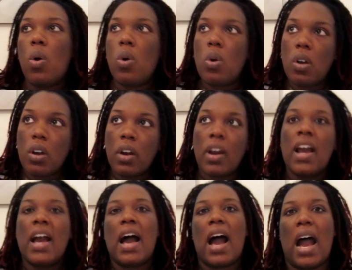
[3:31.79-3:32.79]
Or
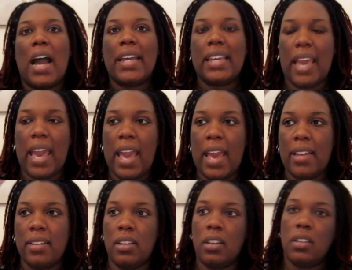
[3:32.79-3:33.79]
I
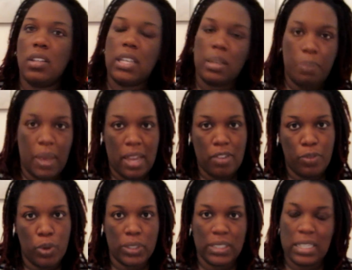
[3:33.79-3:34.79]
can get paid
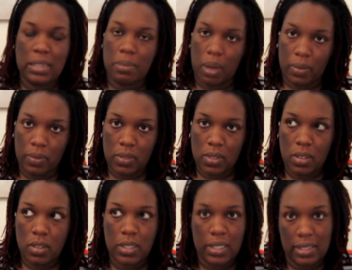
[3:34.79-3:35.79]
14 months,
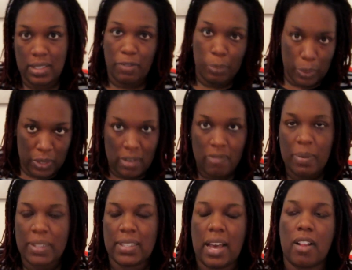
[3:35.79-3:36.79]
67% of
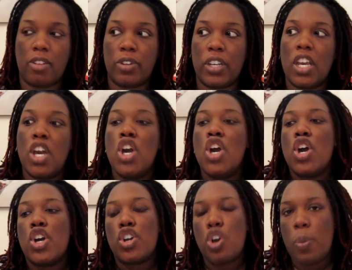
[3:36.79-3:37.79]
my salary,
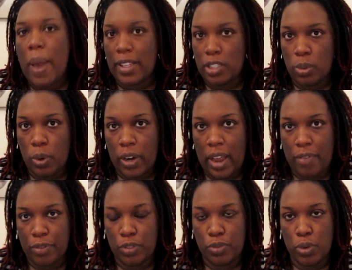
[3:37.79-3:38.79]
go back to work
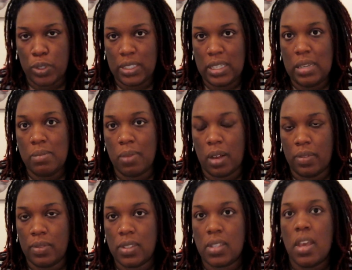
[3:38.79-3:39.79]
after 14
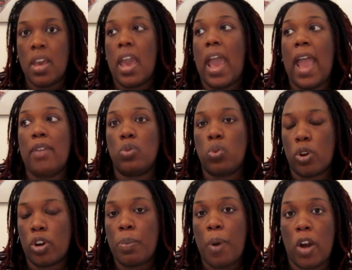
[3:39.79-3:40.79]
months, and
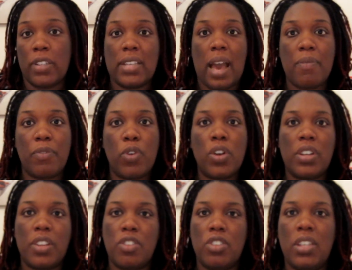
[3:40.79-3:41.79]
work part-time for
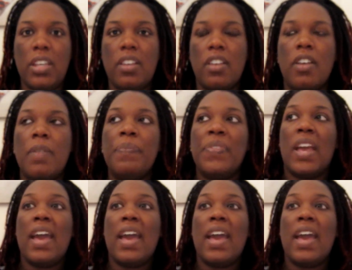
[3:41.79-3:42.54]
another year.